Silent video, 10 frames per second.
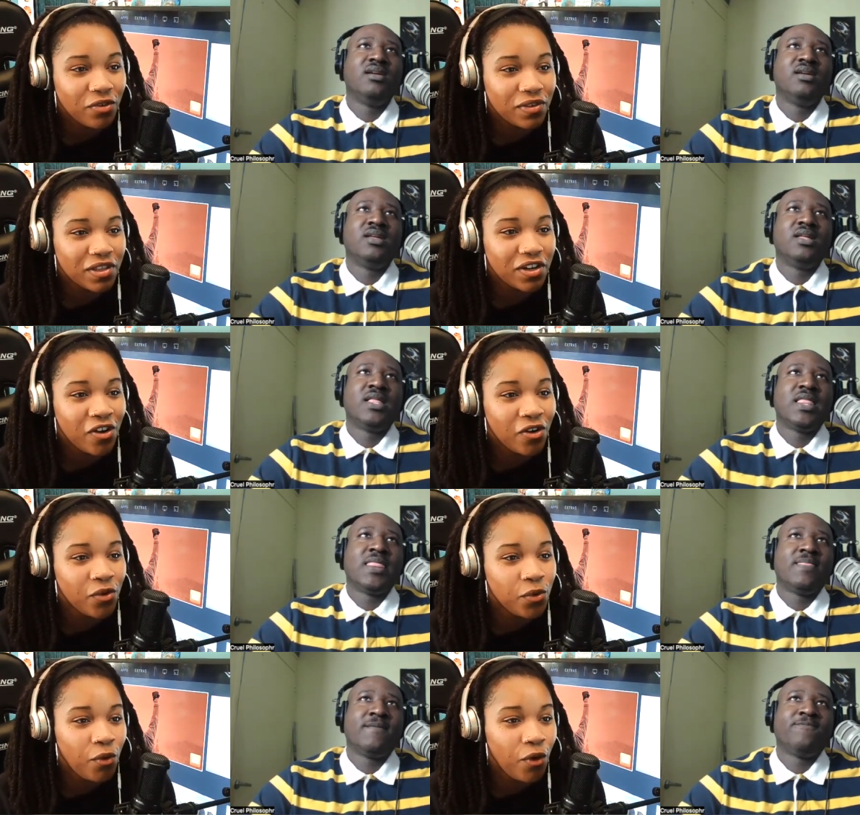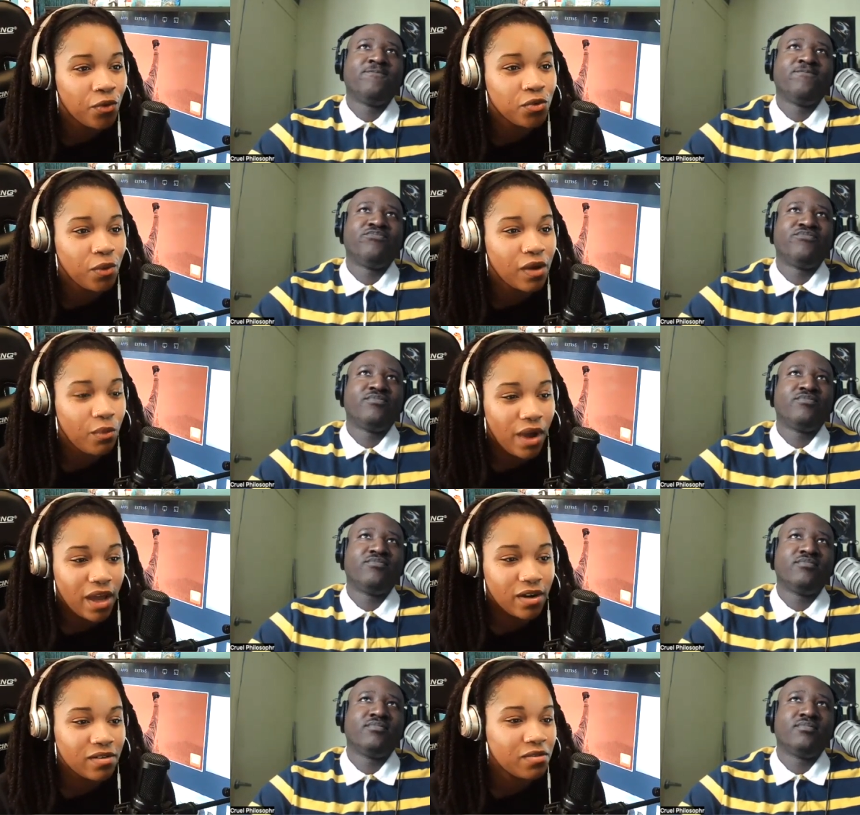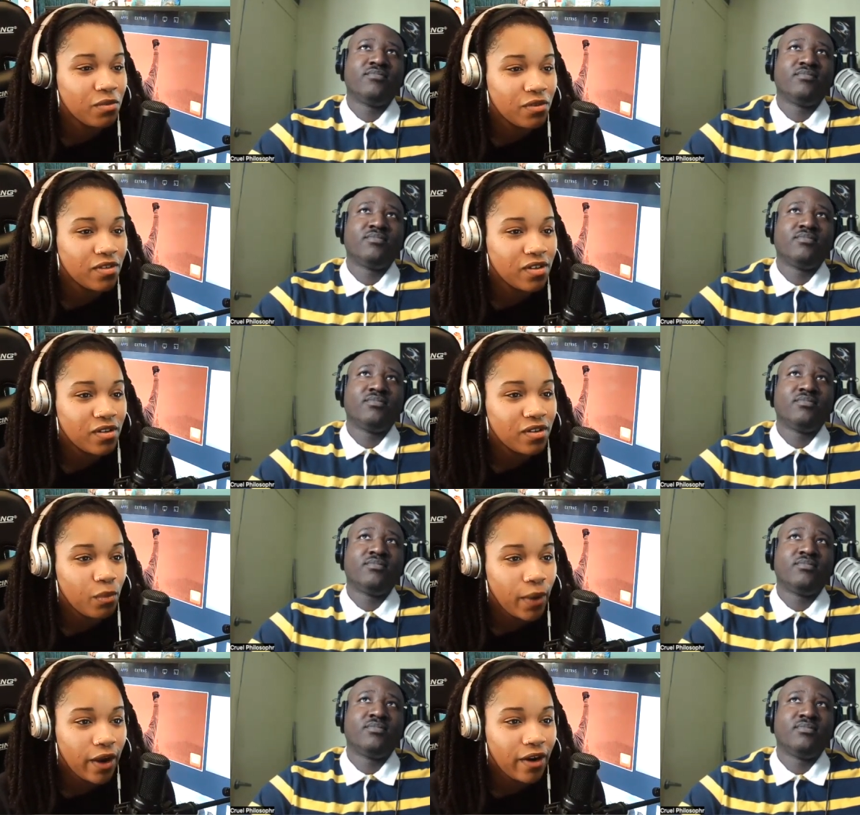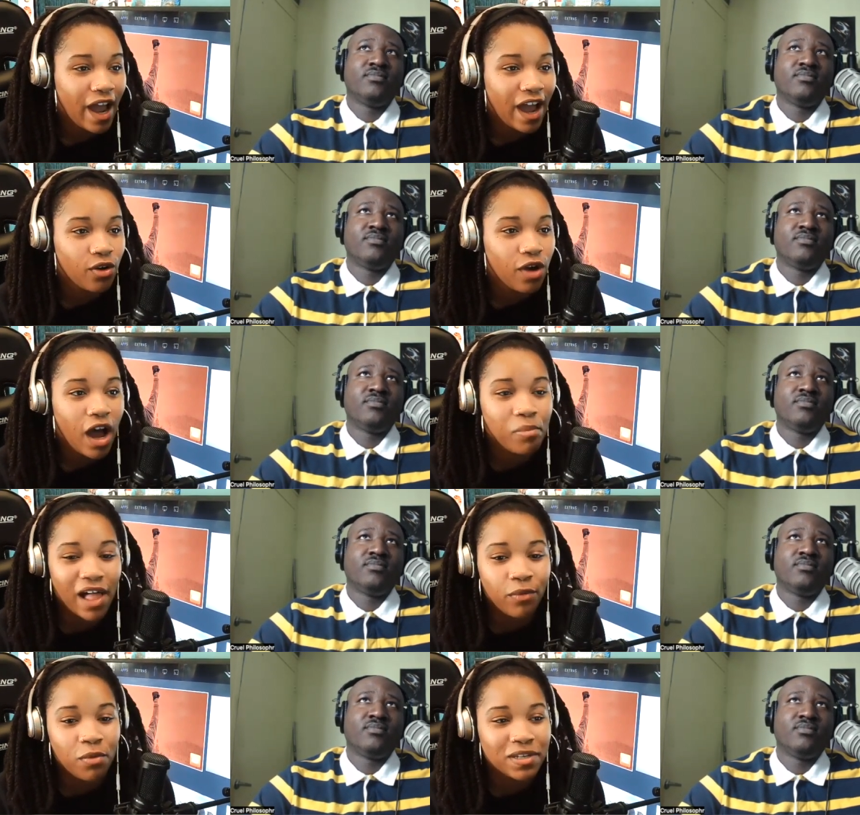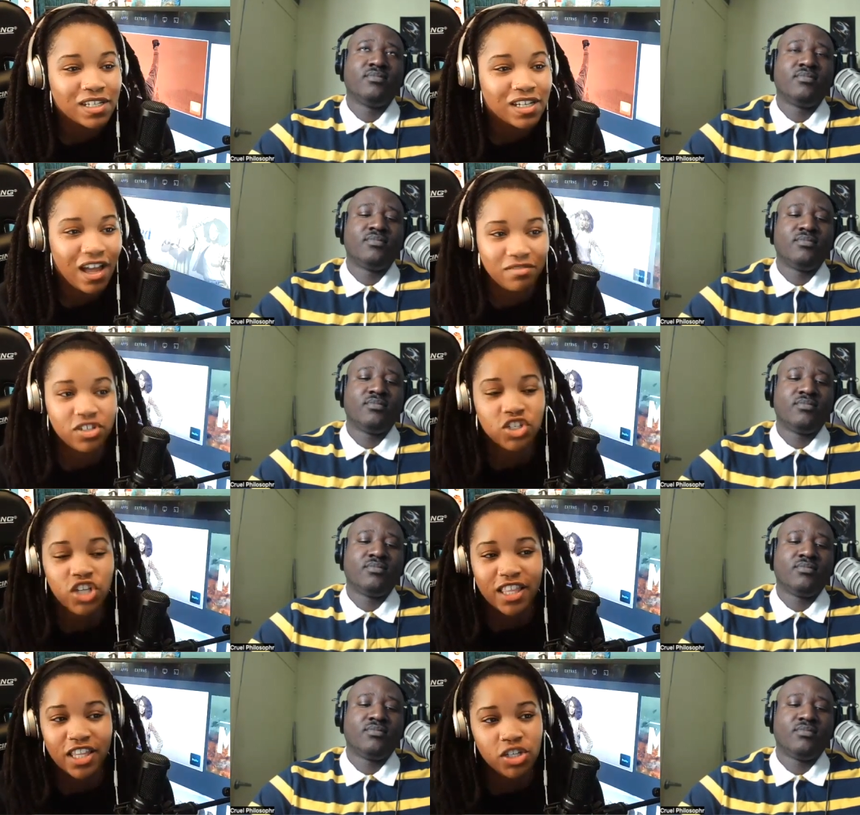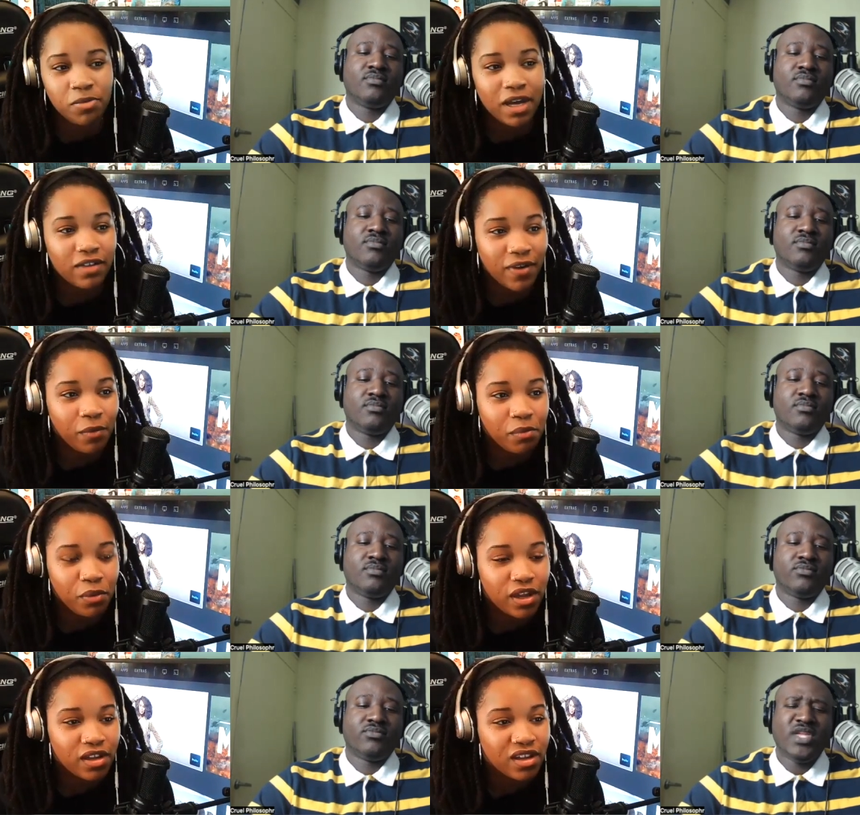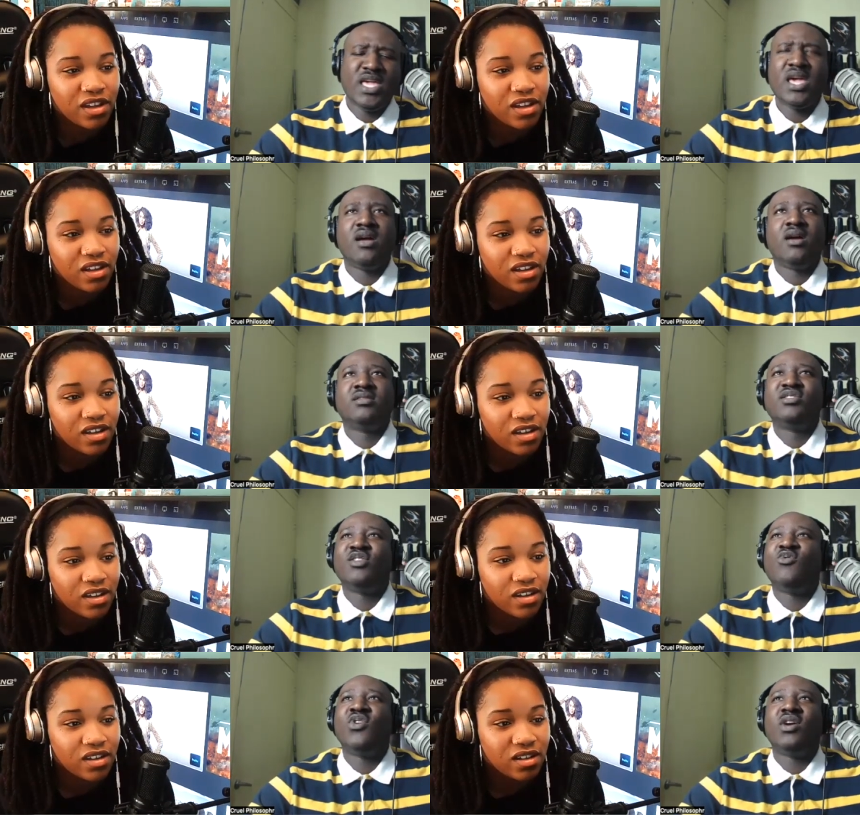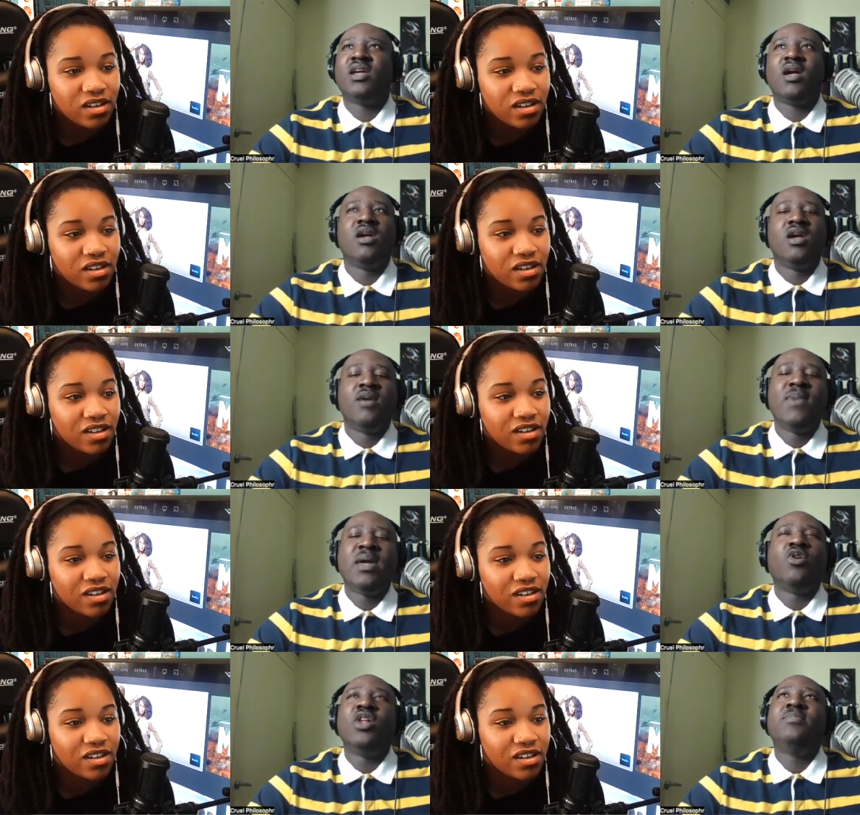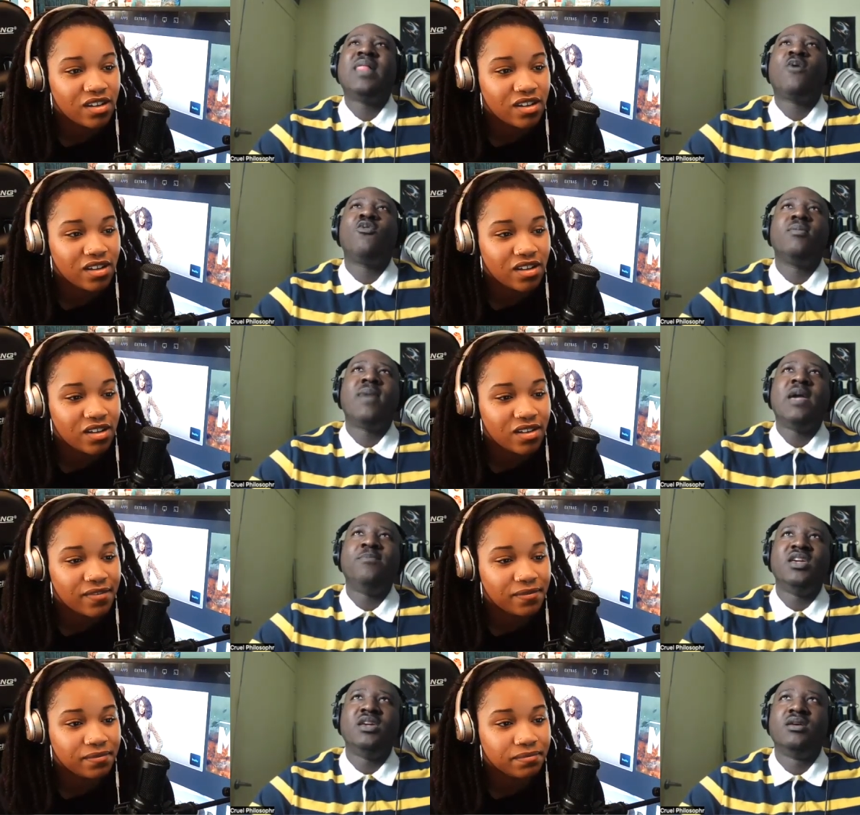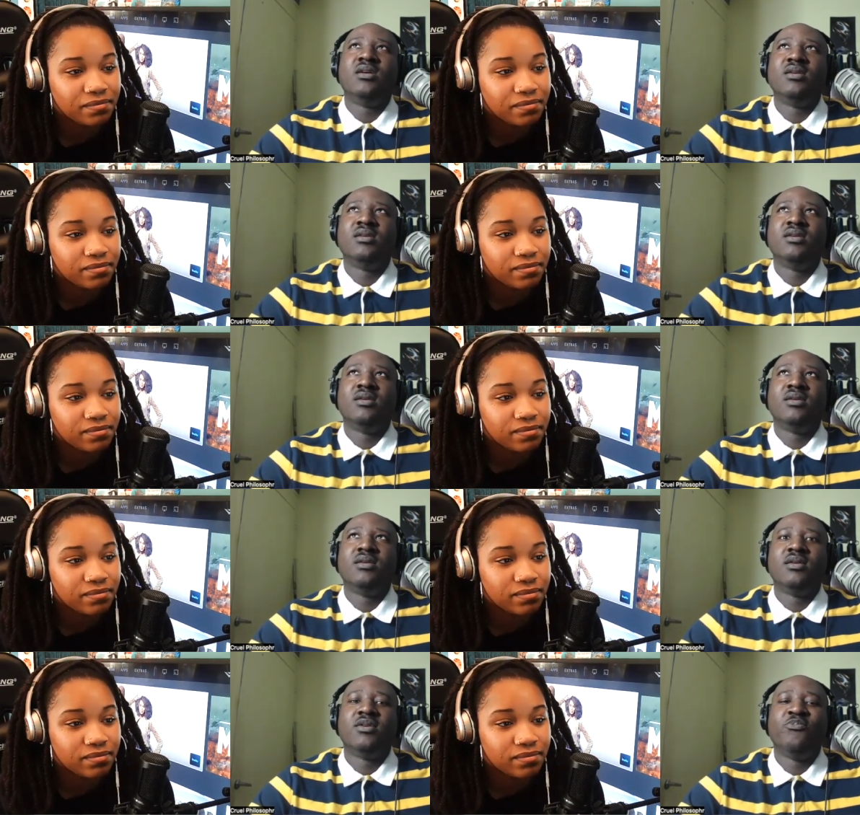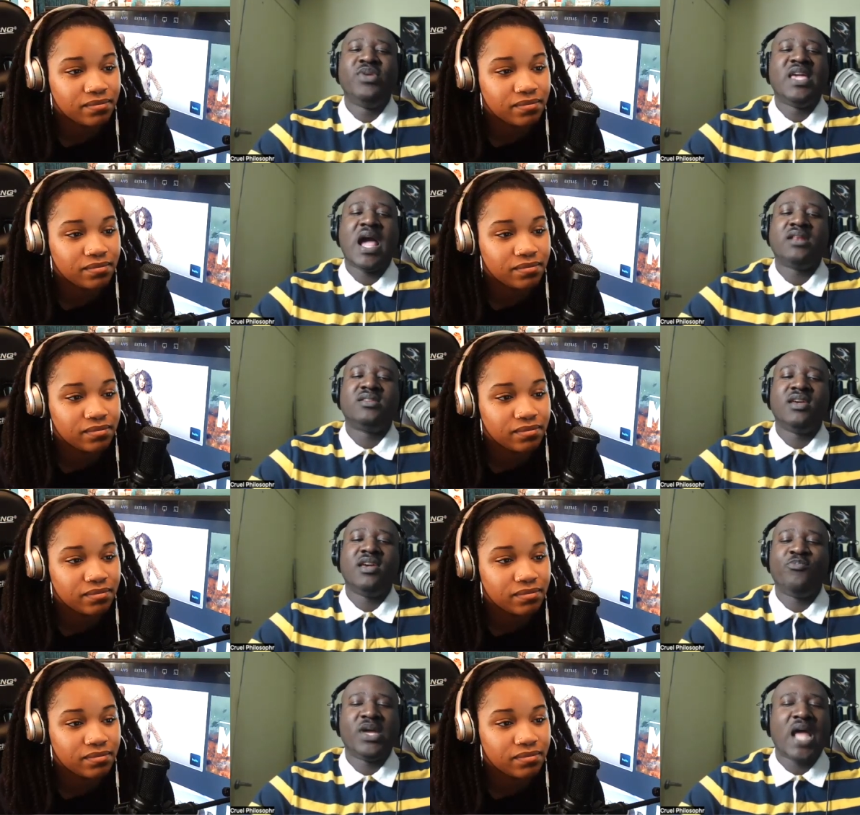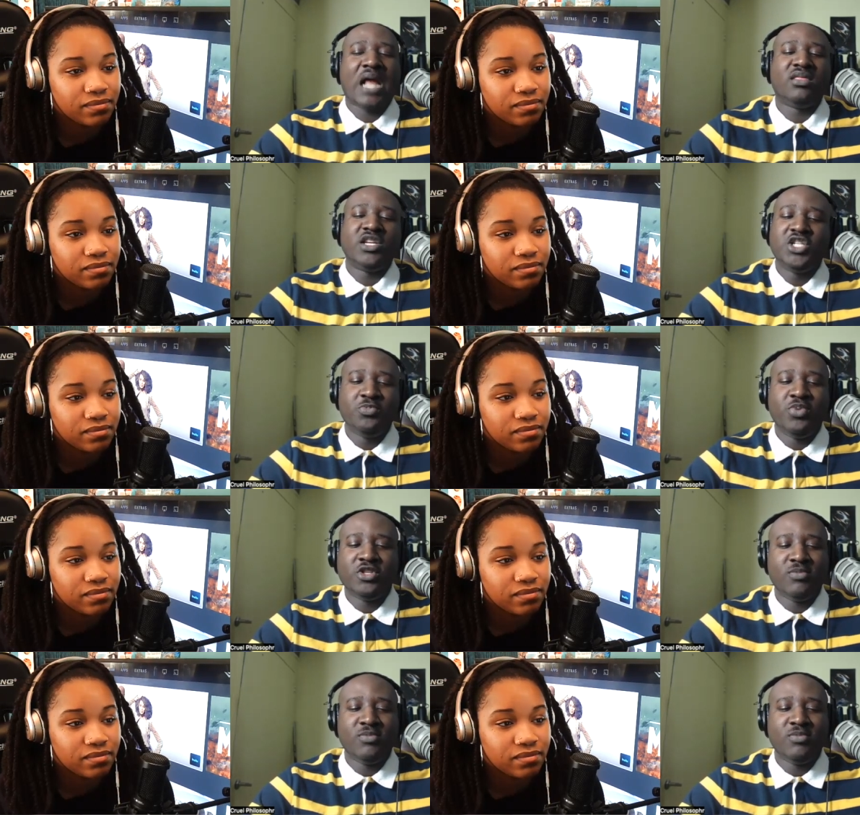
Speaker 1: really know who owned what, when, where, how. A black woman, I think she might have at one point.
Speaker 2: Yeah. So the only black woman might be Beyonce, but I think she put too